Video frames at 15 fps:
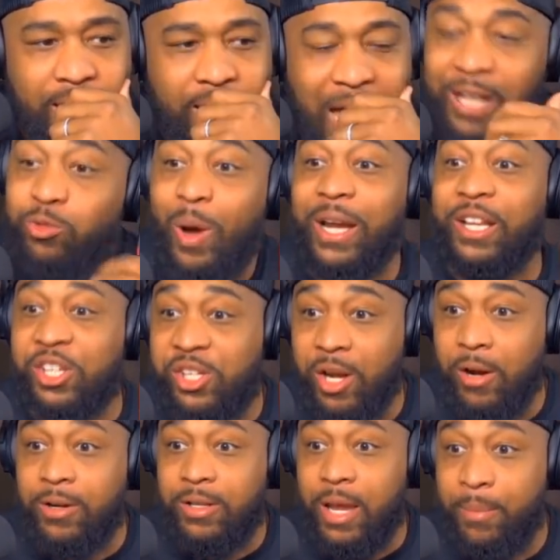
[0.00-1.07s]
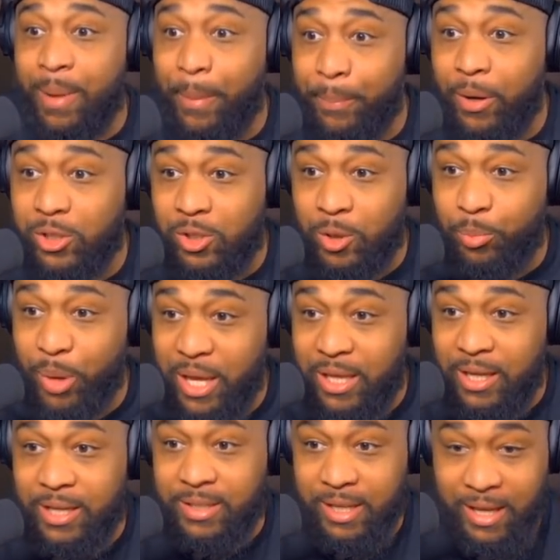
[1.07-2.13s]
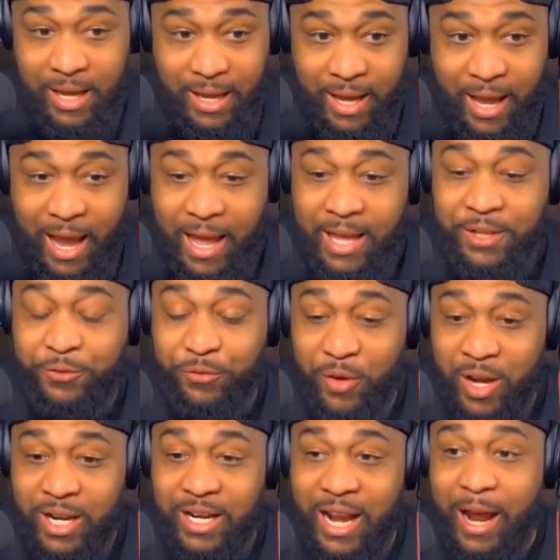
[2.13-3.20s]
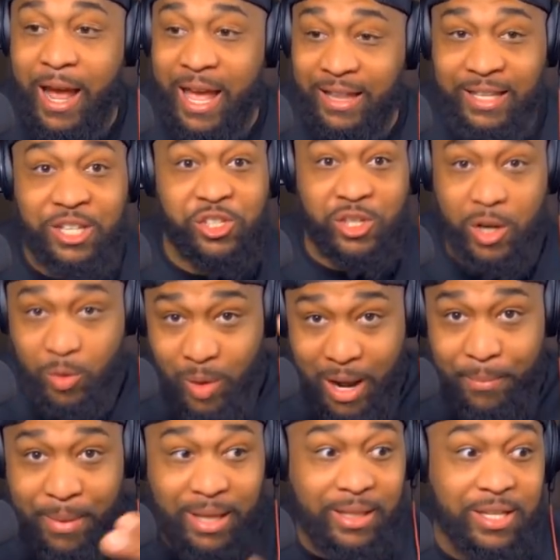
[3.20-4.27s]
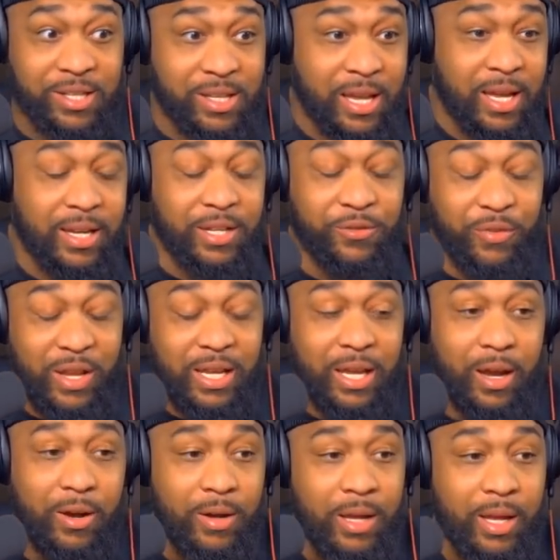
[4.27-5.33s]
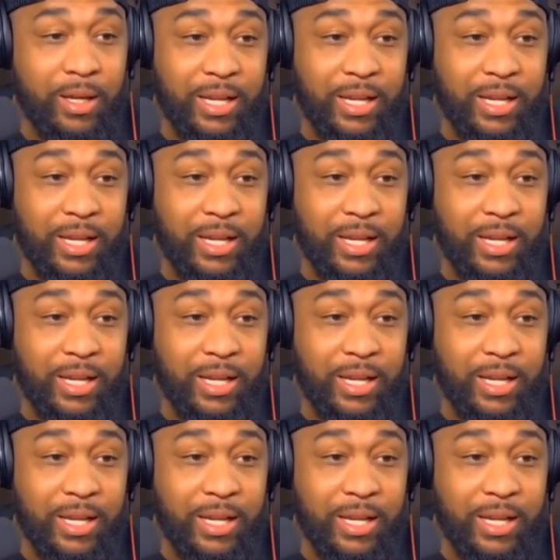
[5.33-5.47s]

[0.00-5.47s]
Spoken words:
That's why this shirt, in my personal opinion, it's funny that I had this shirt while I made this video.